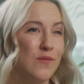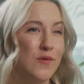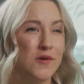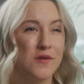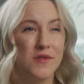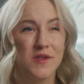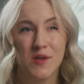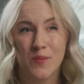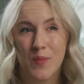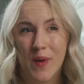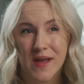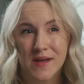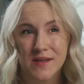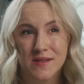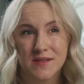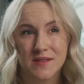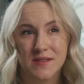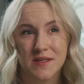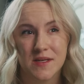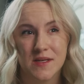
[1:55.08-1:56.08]
What are the
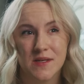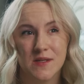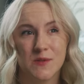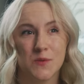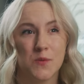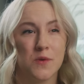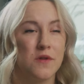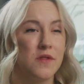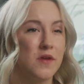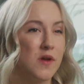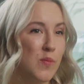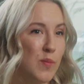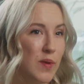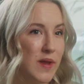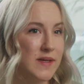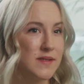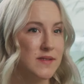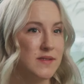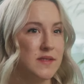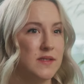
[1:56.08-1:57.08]
dependencies? What are the
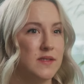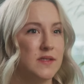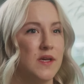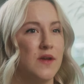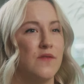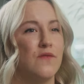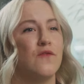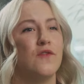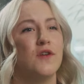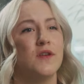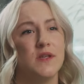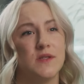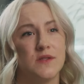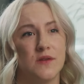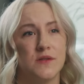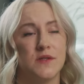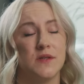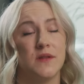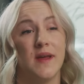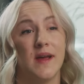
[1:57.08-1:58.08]
complexities? And really
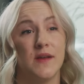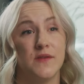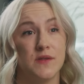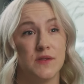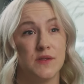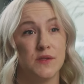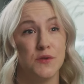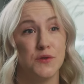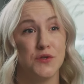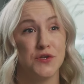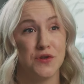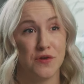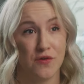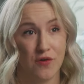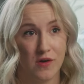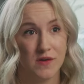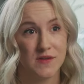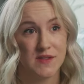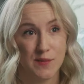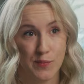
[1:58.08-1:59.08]
start to lay out the solution
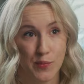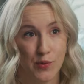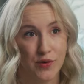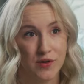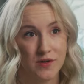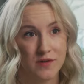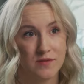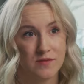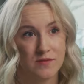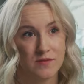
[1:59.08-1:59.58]
across the board.